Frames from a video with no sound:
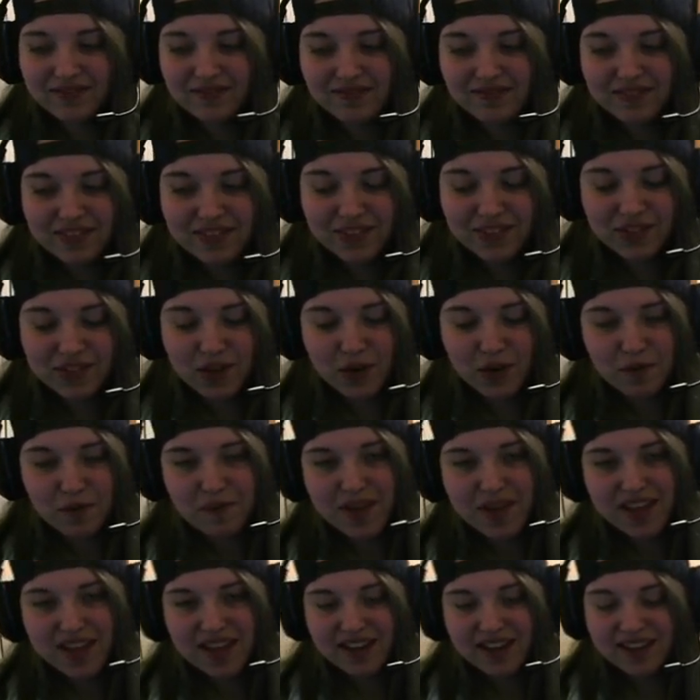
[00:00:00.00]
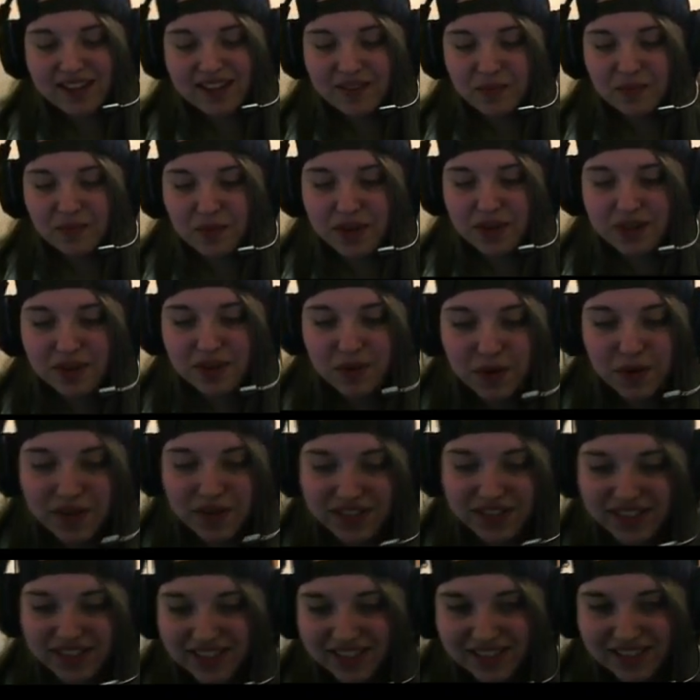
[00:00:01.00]
Don't make any weird
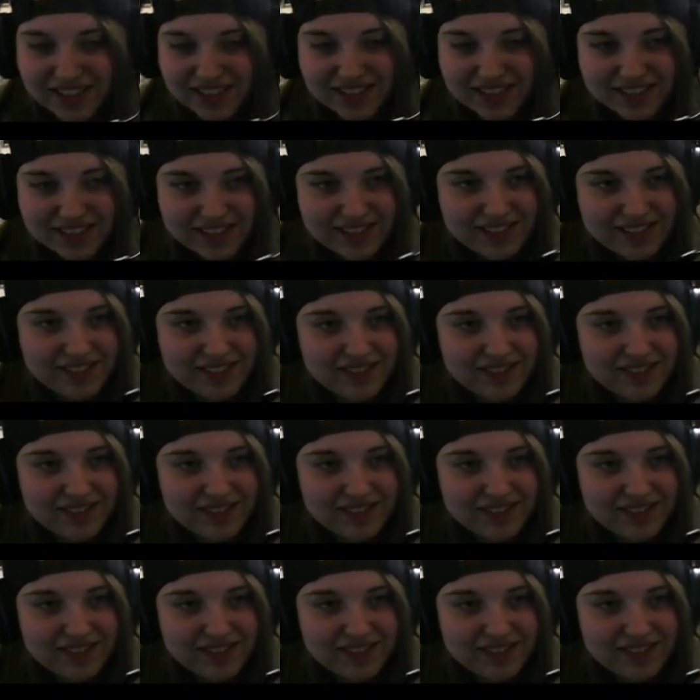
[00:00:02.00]
noises, though.